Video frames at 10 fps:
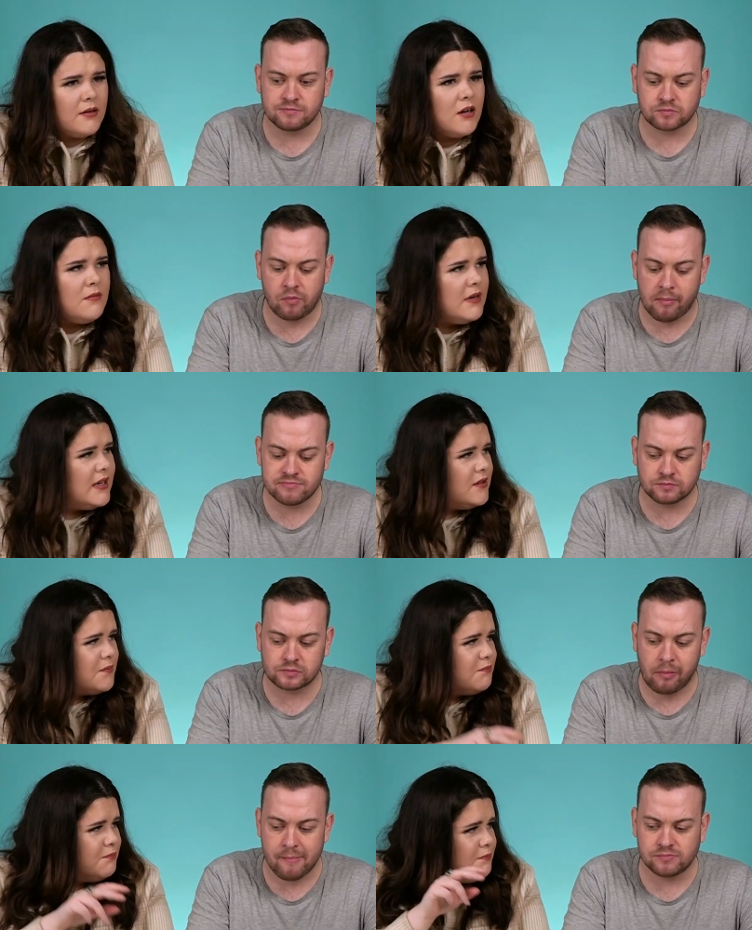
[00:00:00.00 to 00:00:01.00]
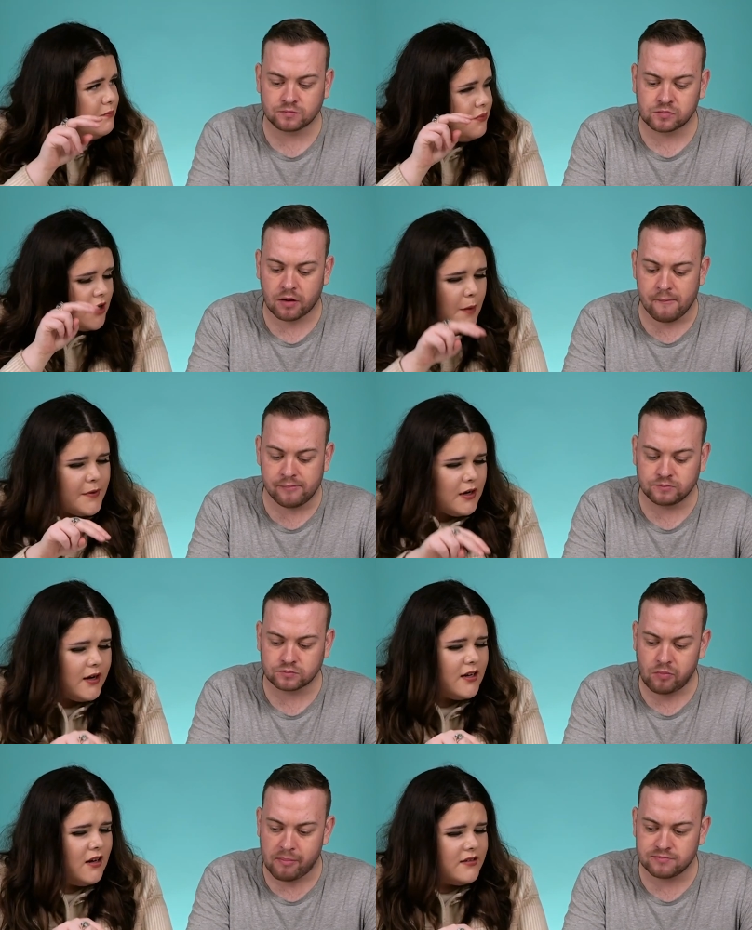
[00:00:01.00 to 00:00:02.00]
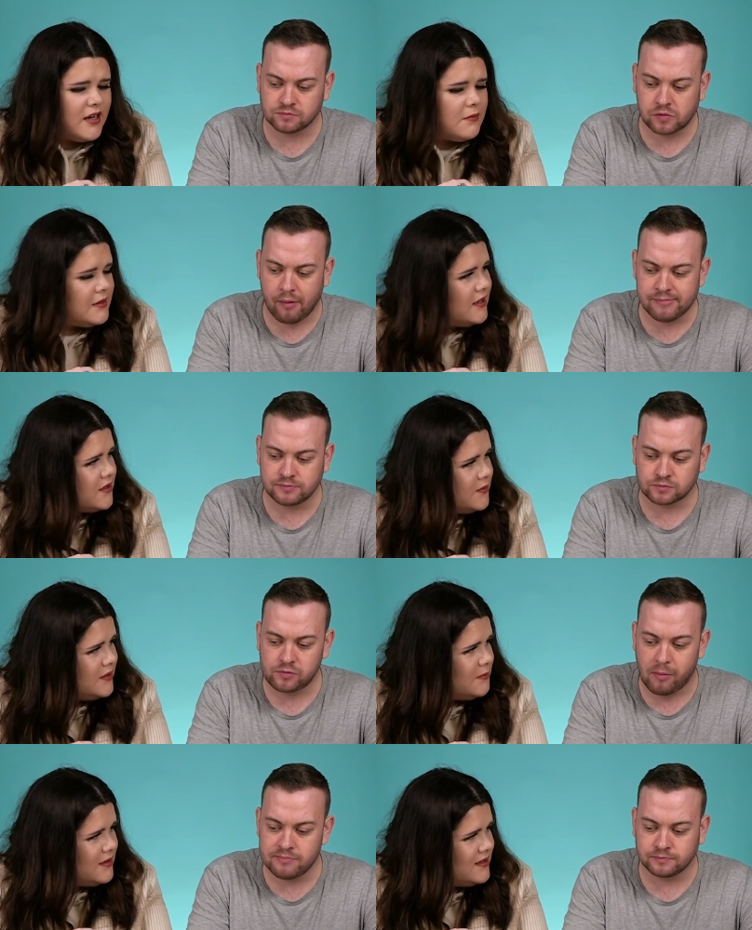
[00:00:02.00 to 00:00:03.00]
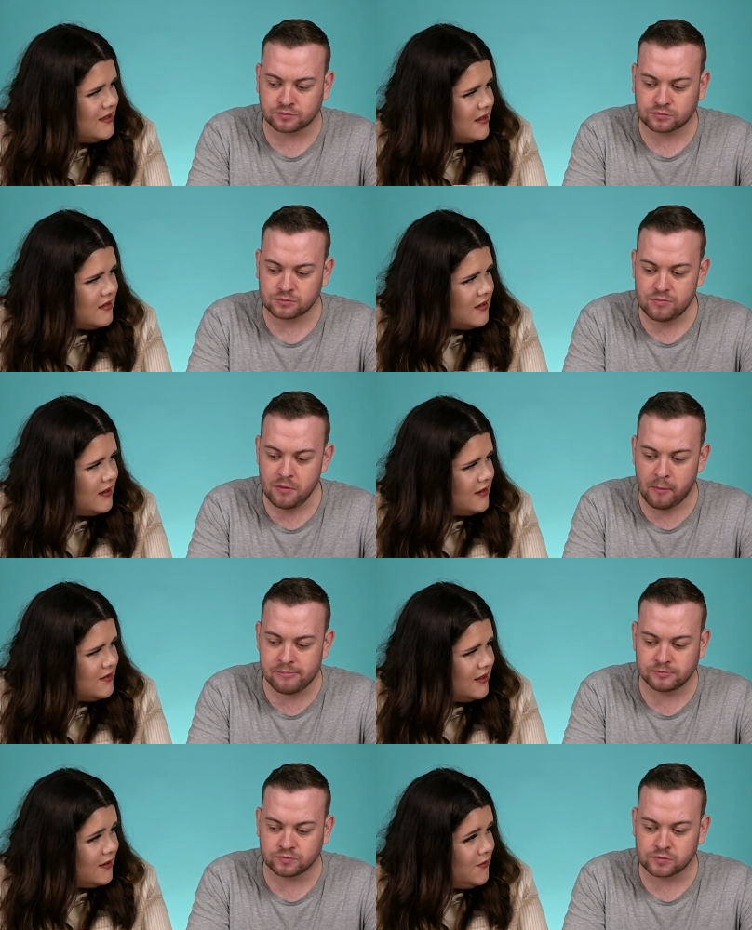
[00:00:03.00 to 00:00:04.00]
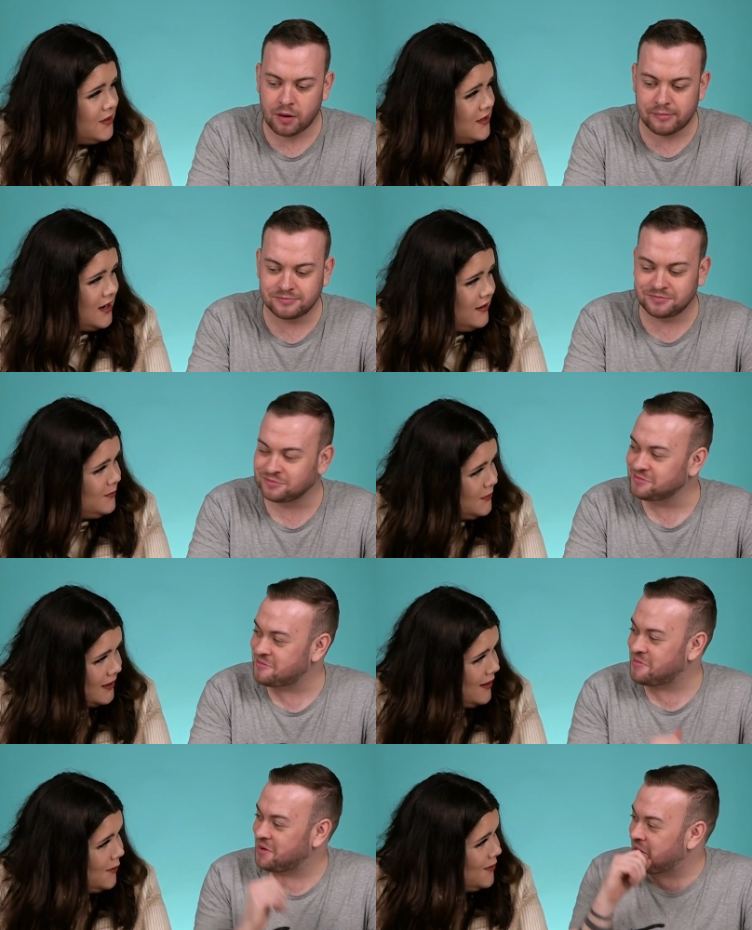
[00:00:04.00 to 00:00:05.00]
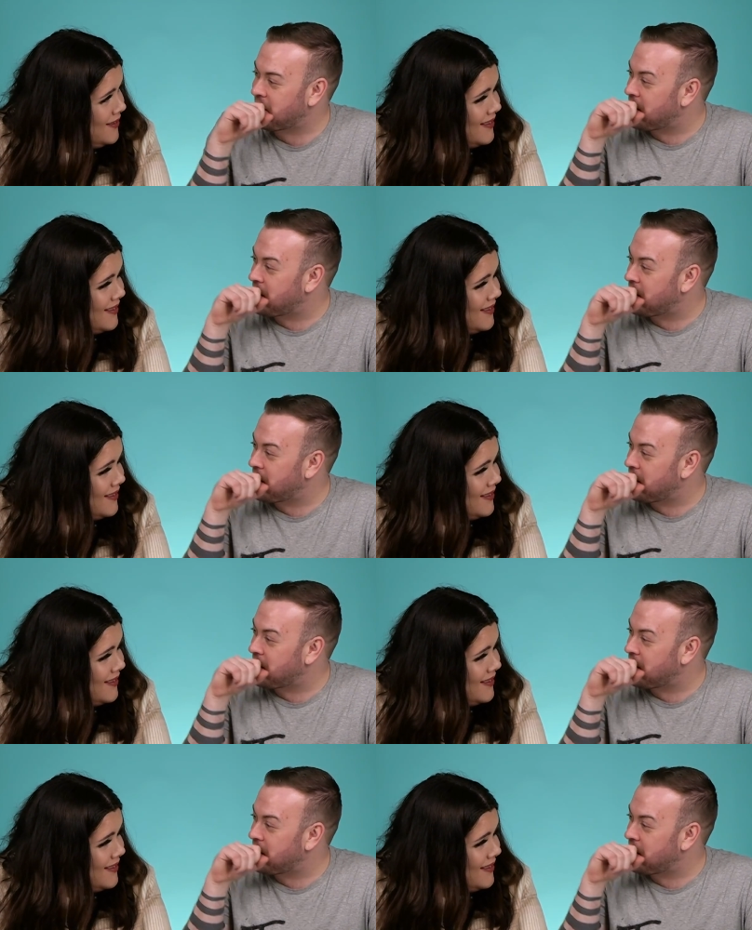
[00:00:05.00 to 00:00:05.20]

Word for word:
Speaker 1: I made proper eye contact with that squid whilst eating that entire thing, and I feel terrible now.